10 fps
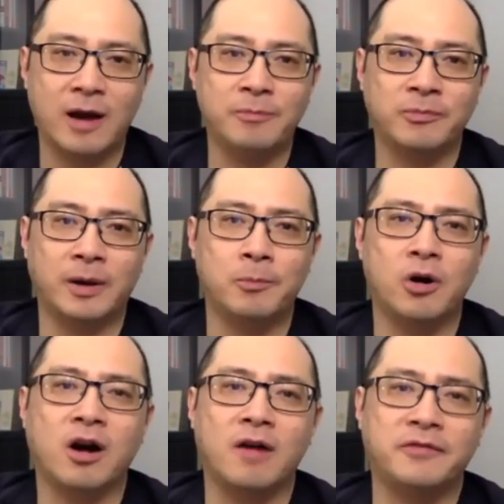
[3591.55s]
I'm more
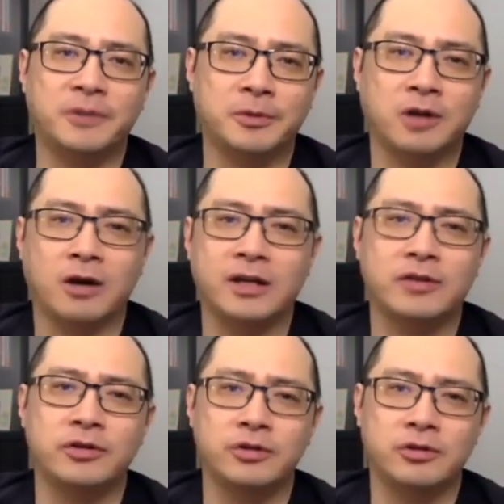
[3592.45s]
comfortable talking
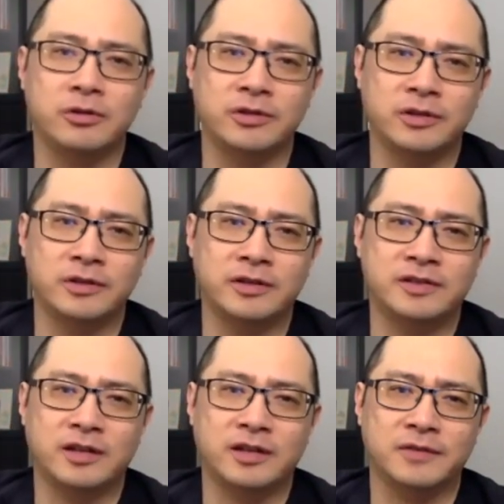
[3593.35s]
to you
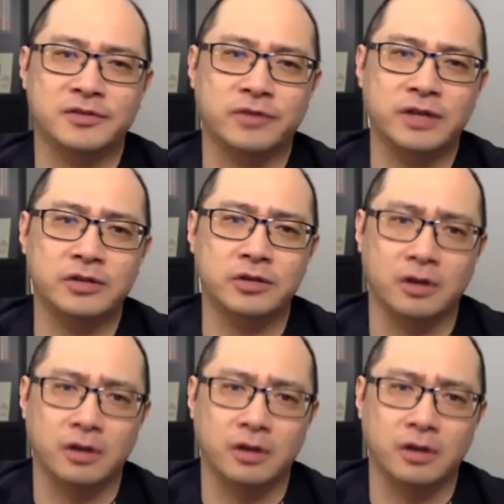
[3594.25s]
instead of a stranger?